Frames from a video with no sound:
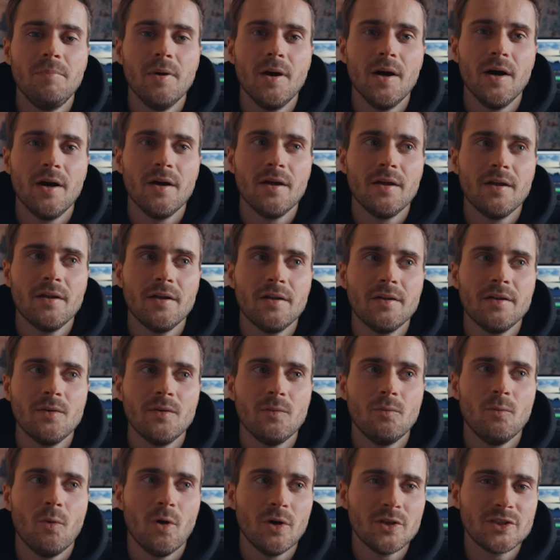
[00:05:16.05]
But
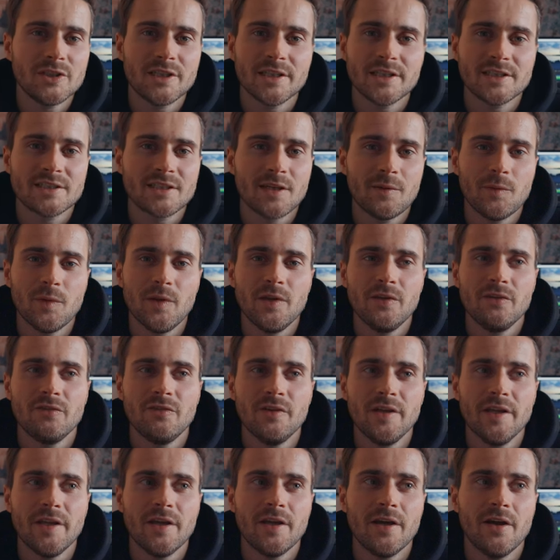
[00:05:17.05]
watching some of these
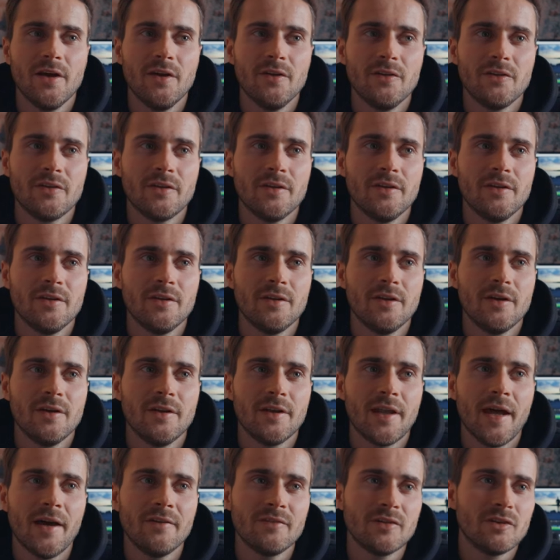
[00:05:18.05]
videos
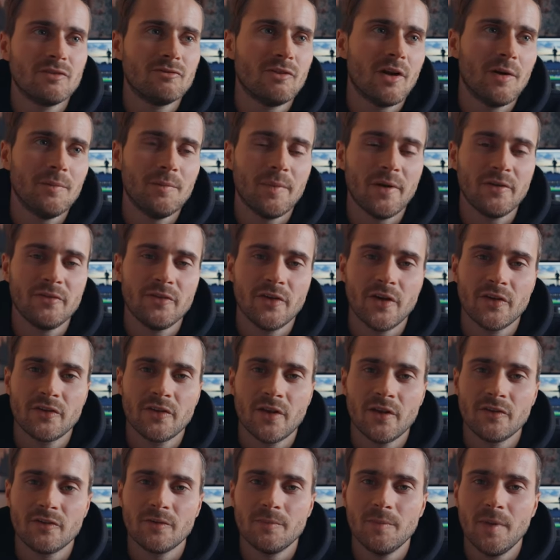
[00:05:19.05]
and having run my first
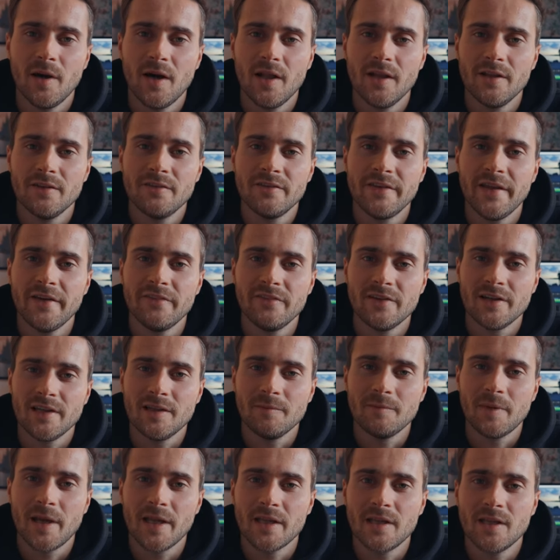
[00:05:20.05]
100 mile, it's
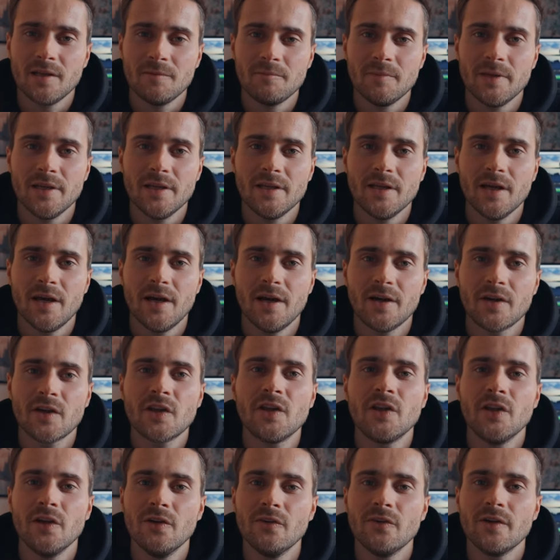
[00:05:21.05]
definitely making me
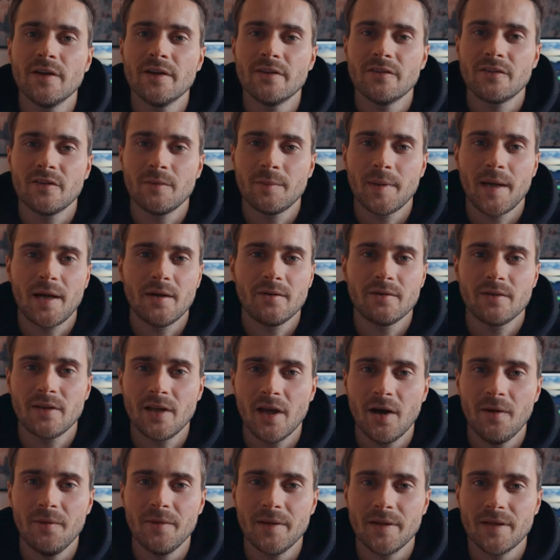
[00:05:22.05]
curious about
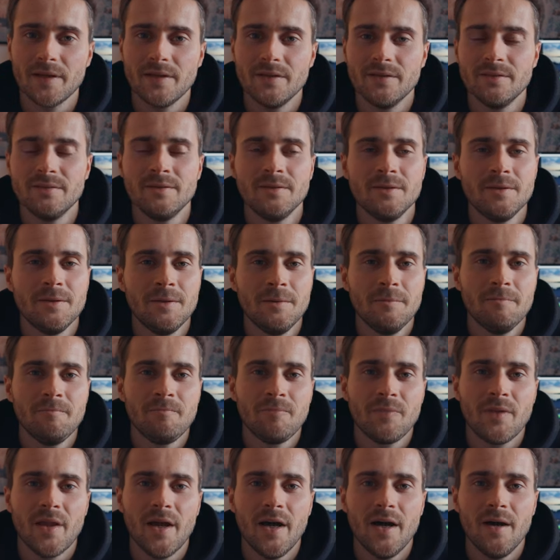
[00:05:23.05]
going and
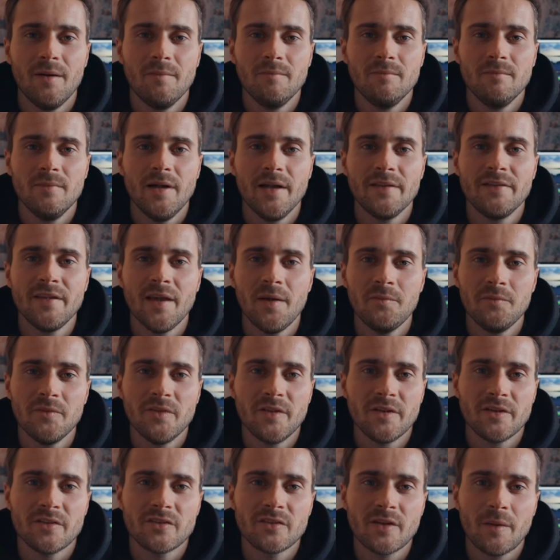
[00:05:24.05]

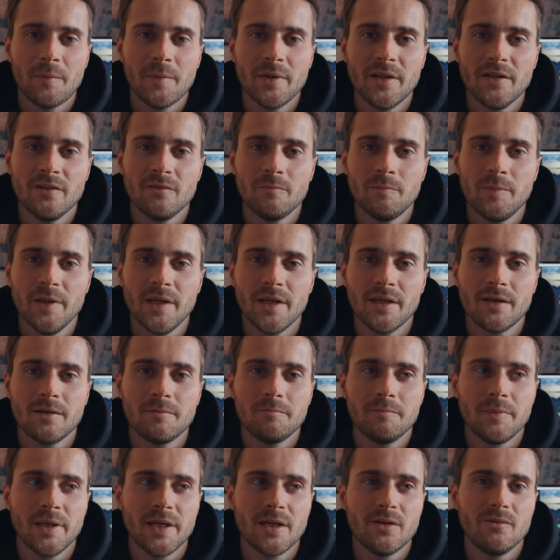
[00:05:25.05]
attempting some of these
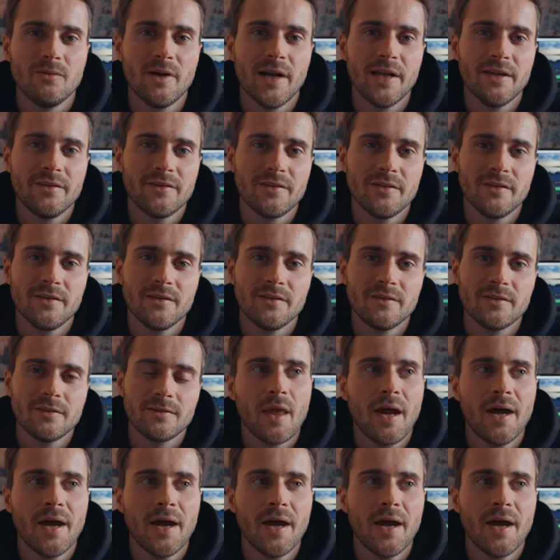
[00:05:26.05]
big races.